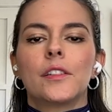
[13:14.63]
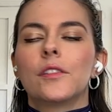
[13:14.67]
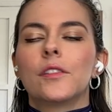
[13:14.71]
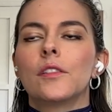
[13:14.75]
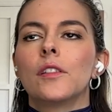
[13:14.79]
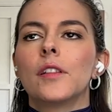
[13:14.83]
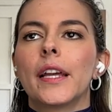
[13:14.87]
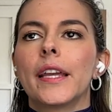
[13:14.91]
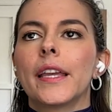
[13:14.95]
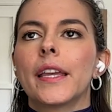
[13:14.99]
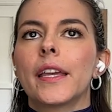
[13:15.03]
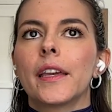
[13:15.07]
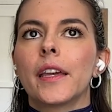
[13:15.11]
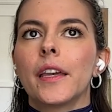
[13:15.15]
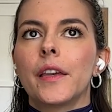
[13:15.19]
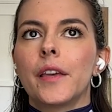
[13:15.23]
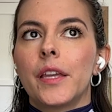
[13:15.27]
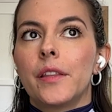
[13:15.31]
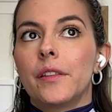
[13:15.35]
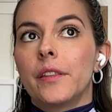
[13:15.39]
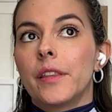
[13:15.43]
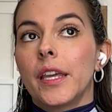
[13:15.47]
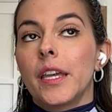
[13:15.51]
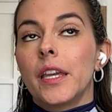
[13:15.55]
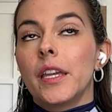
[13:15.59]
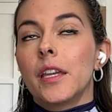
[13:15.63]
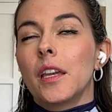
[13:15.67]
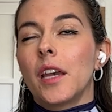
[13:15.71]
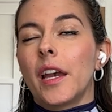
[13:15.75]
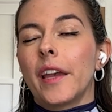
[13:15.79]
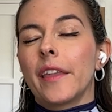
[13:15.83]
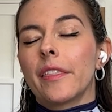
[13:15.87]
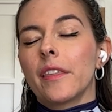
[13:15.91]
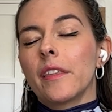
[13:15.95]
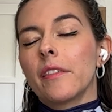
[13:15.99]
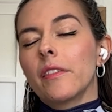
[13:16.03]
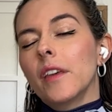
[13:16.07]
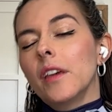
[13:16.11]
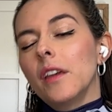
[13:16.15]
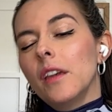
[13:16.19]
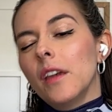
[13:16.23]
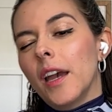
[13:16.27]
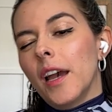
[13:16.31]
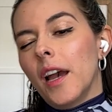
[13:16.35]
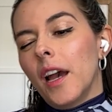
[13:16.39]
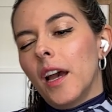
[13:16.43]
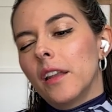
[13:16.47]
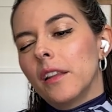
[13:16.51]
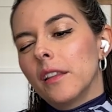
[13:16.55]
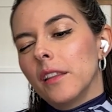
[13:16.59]
And I think they
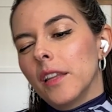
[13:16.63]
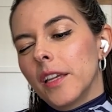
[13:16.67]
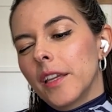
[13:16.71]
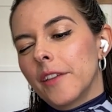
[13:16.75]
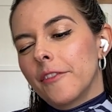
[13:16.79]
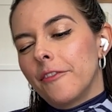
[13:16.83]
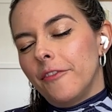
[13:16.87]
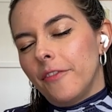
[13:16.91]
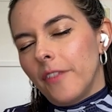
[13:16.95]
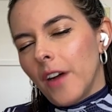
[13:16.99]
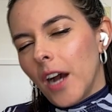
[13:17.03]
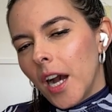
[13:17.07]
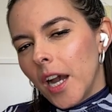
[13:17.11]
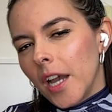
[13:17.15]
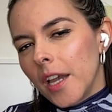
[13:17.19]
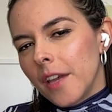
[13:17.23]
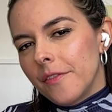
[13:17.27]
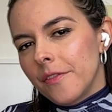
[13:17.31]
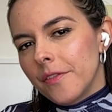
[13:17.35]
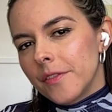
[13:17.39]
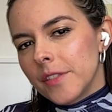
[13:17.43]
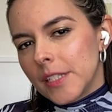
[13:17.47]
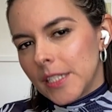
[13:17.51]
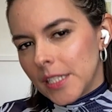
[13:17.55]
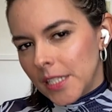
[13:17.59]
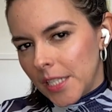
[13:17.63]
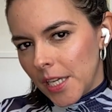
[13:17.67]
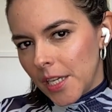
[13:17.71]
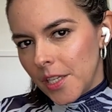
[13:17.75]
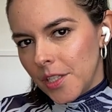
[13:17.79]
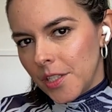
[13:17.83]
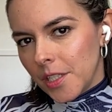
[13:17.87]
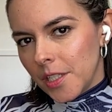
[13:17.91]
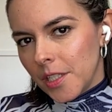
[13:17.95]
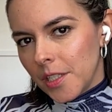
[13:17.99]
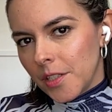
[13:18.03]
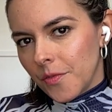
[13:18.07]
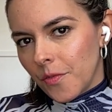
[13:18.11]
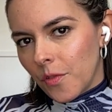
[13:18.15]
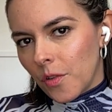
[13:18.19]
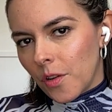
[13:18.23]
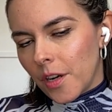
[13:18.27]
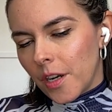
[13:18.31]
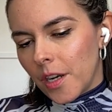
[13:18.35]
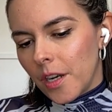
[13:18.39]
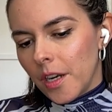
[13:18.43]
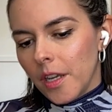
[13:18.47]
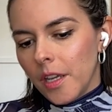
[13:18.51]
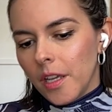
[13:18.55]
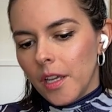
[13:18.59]
had like 5 stages
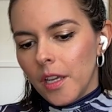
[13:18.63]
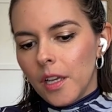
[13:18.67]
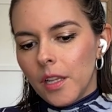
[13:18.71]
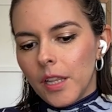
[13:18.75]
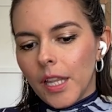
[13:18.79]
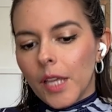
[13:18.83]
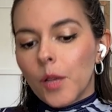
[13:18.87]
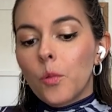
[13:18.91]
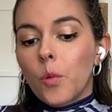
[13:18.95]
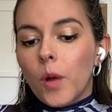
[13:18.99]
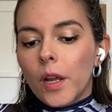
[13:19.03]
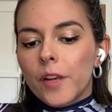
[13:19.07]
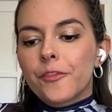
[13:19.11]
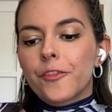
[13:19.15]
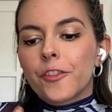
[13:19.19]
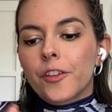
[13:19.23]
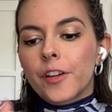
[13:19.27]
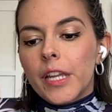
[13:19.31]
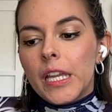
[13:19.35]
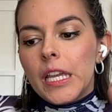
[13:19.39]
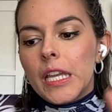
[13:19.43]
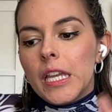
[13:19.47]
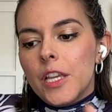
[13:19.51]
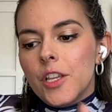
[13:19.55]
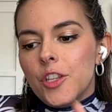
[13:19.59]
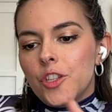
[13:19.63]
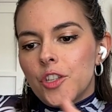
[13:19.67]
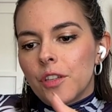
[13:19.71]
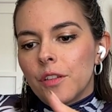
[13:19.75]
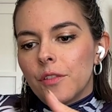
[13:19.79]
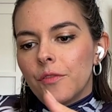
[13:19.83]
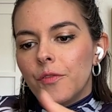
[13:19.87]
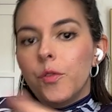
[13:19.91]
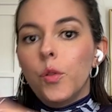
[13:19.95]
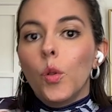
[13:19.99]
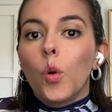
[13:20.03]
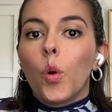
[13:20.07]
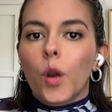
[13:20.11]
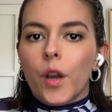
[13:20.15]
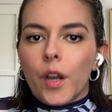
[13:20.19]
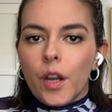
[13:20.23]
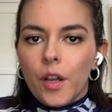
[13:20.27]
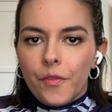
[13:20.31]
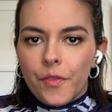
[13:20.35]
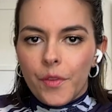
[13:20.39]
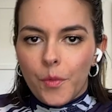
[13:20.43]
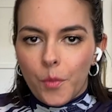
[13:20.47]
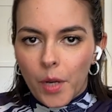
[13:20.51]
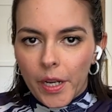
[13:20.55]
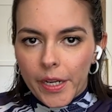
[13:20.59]
for like one for each floor
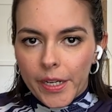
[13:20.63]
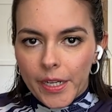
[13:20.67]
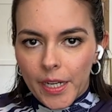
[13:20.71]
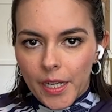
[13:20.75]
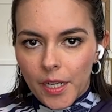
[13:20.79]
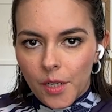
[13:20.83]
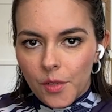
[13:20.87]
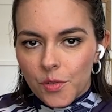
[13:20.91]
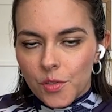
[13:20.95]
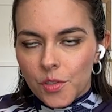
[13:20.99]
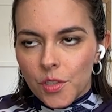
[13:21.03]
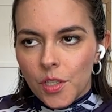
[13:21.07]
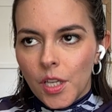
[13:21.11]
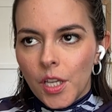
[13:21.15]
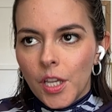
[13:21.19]
of the White House.